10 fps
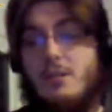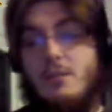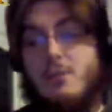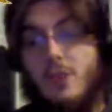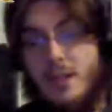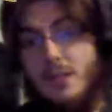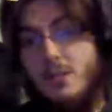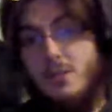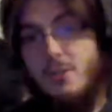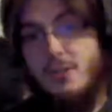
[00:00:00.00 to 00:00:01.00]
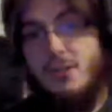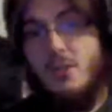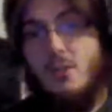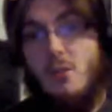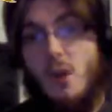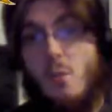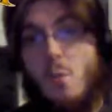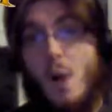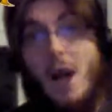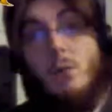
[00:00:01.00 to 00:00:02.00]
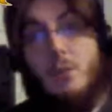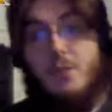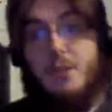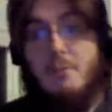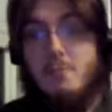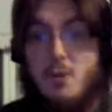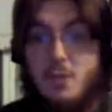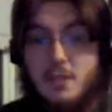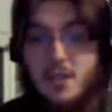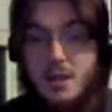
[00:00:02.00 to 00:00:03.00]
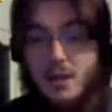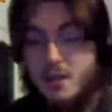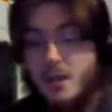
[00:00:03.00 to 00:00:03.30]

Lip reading: trying to do this to a werewolf community.